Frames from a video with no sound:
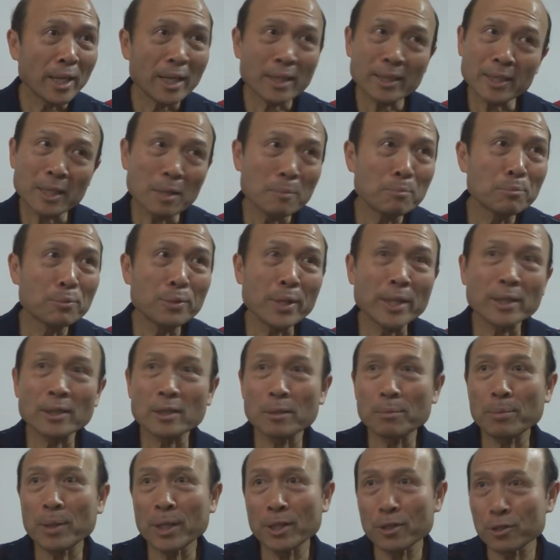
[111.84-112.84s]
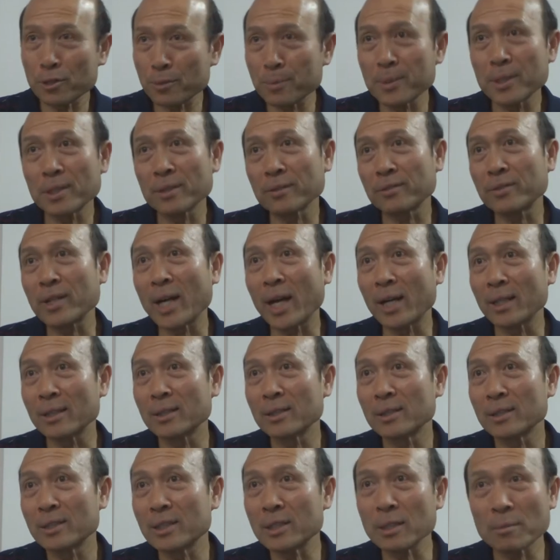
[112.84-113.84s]
it can bring the punishment of God.
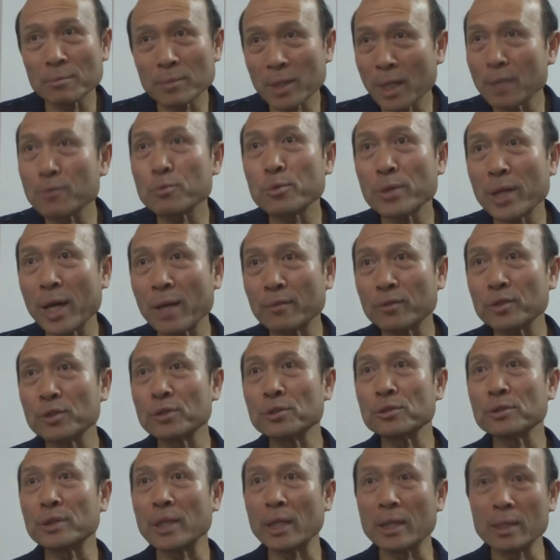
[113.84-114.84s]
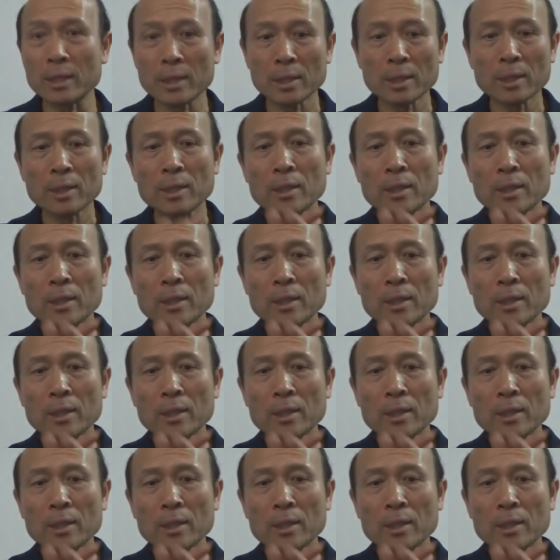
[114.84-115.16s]
Sometimes we have to do that.